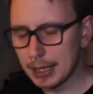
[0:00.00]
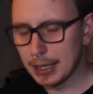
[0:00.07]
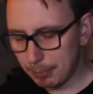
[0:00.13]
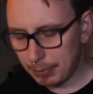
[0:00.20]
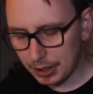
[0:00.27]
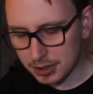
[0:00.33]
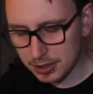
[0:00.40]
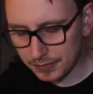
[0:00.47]

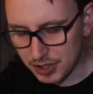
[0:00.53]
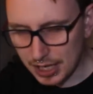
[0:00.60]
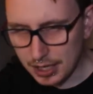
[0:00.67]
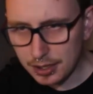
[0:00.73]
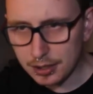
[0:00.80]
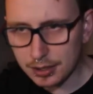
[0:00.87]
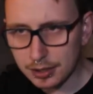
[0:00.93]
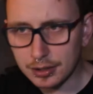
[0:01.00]
because of
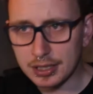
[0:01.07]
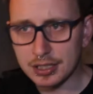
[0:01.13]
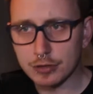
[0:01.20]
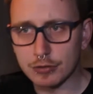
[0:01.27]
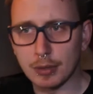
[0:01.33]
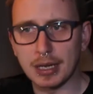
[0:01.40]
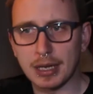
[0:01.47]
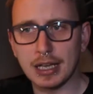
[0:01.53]
gender
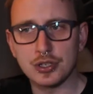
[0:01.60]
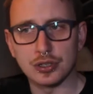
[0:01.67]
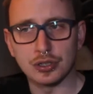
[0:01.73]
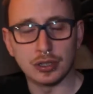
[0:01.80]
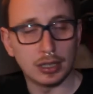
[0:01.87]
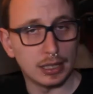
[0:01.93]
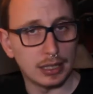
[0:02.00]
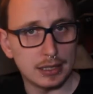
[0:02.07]
discrimination
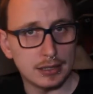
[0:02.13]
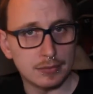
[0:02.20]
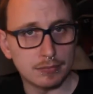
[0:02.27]
is,